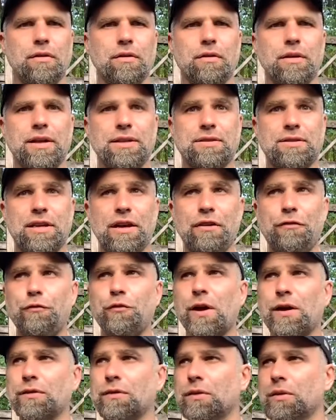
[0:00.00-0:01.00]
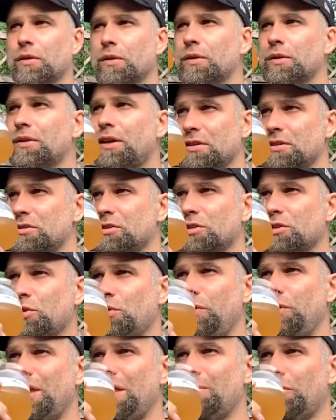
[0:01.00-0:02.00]
it's different. Doesn't
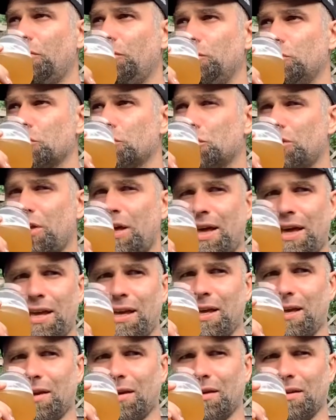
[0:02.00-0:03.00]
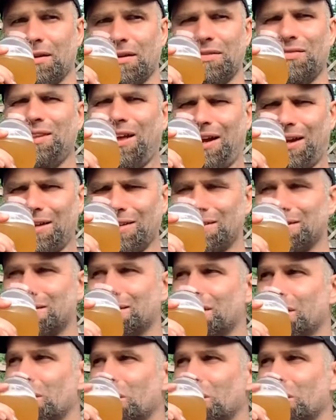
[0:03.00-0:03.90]
scream on mosaic. Nice.